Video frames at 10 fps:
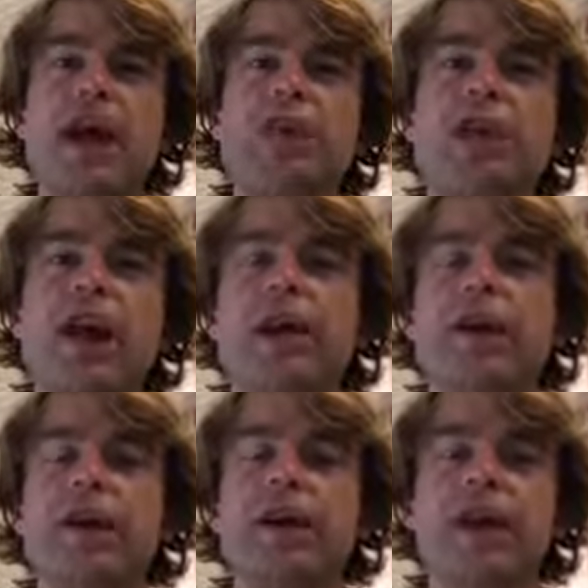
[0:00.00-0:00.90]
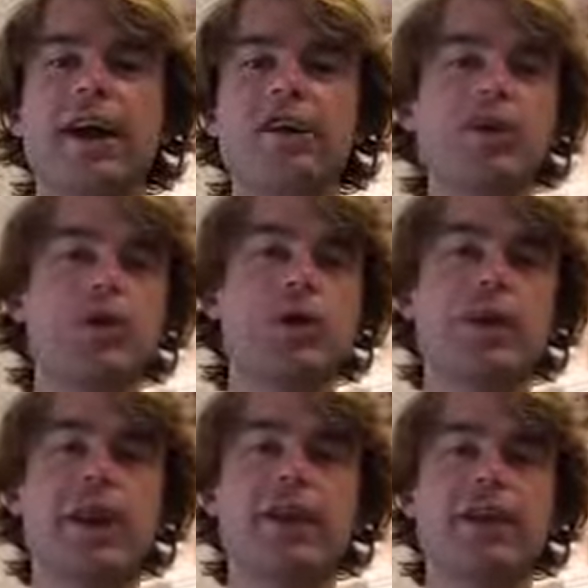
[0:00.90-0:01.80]
Educator and Collections
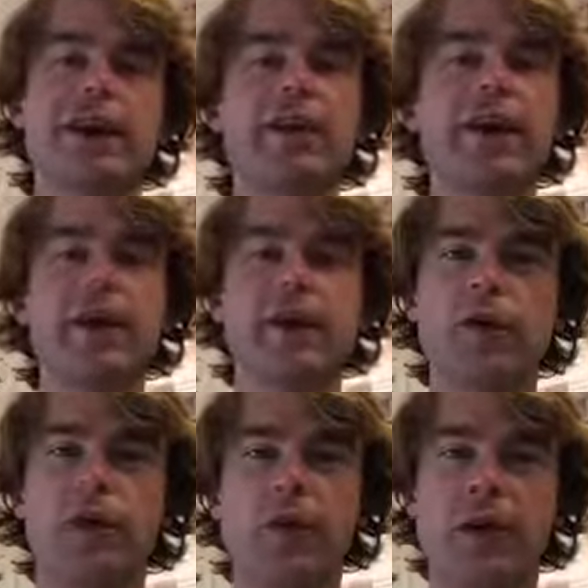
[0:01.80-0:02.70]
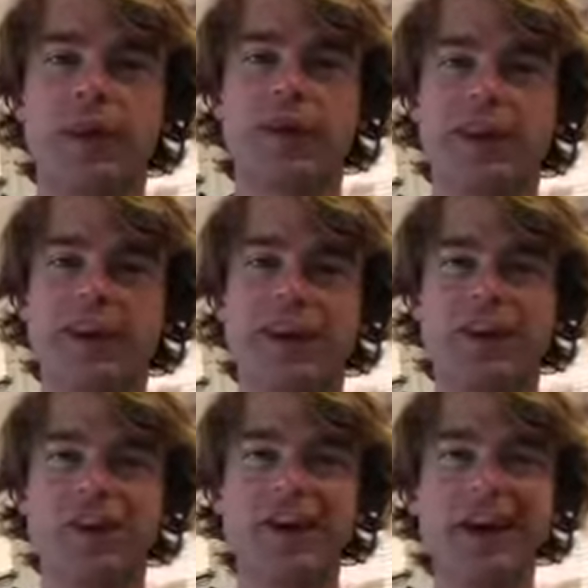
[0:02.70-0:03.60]
Coordinator here at the Old Baldy
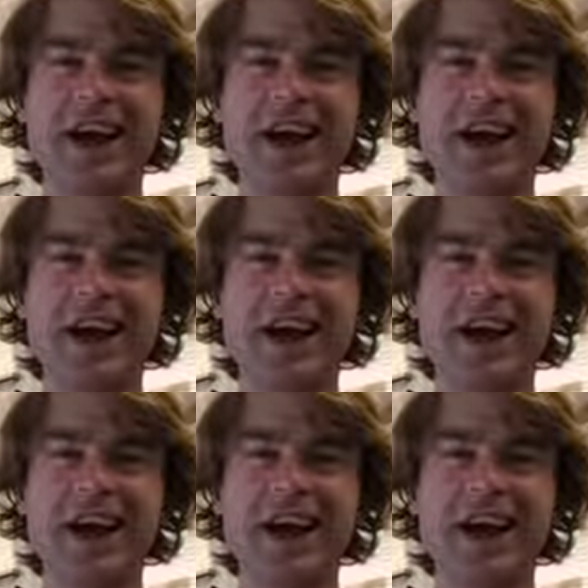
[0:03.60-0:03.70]
Foundation.